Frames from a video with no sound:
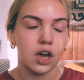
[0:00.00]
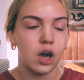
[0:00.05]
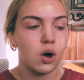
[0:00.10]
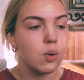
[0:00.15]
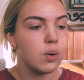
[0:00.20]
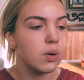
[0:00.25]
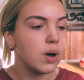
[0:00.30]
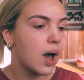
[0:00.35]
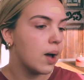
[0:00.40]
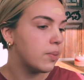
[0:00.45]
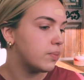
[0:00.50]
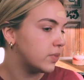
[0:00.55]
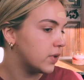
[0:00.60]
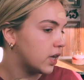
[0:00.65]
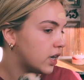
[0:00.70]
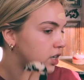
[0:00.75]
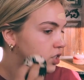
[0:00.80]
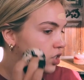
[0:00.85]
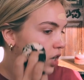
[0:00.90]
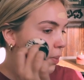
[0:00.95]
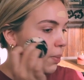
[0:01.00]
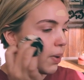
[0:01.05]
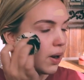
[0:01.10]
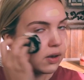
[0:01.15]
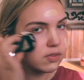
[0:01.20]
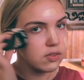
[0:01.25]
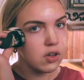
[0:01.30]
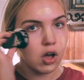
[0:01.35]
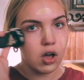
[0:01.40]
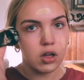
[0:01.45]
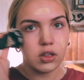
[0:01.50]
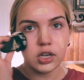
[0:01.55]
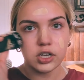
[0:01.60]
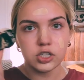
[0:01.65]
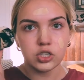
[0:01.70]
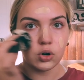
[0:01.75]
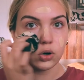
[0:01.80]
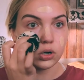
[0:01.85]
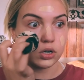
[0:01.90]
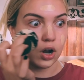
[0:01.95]
oh, I'm gonna drop out of
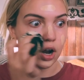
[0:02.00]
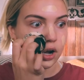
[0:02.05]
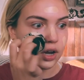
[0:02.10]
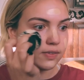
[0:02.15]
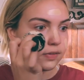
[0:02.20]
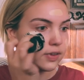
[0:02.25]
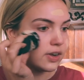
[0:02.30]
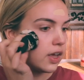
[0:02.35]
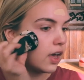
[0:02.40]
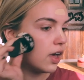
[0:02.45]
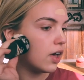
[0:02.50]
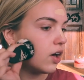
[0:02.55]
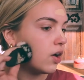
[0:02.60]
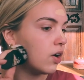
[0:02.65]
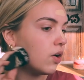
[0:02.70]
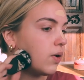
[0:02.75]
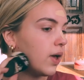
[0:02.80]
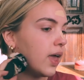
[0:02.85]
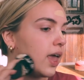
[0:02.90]
college or not even go